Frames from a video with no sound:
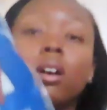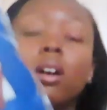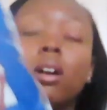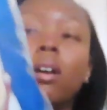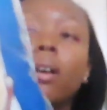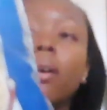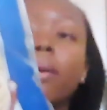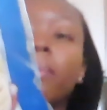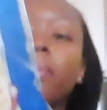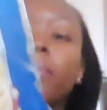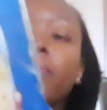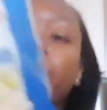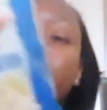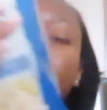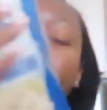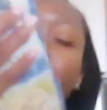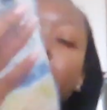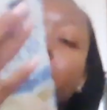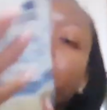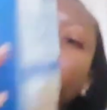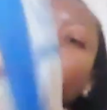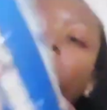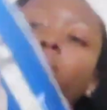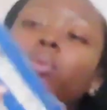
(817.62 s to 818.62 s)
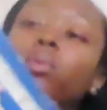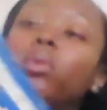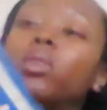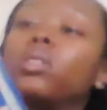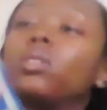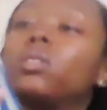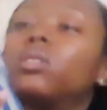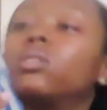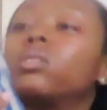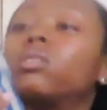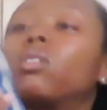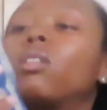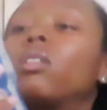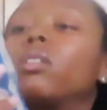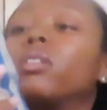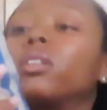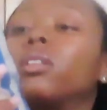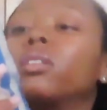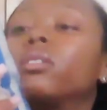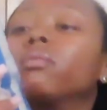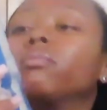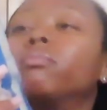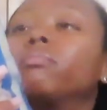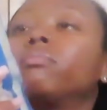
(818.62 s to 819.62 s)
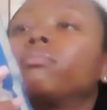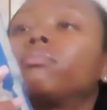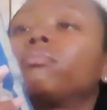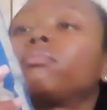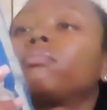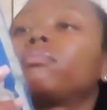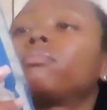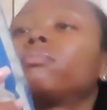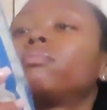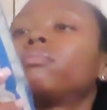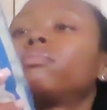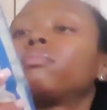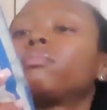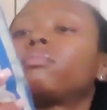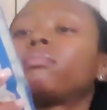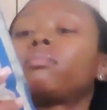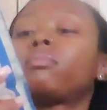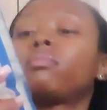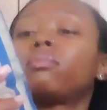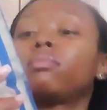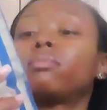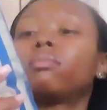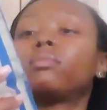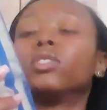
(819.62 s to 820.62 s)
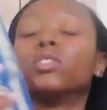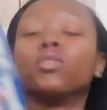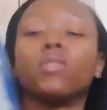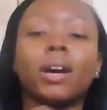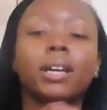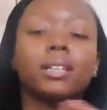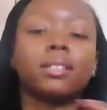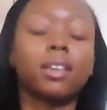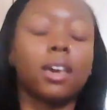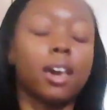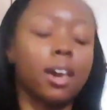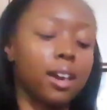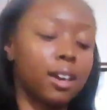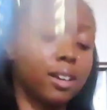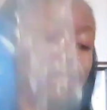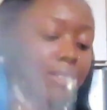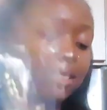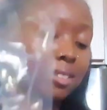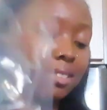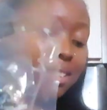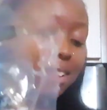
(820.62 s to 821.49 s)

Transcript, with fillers: um, what are these called again? Rice cakes.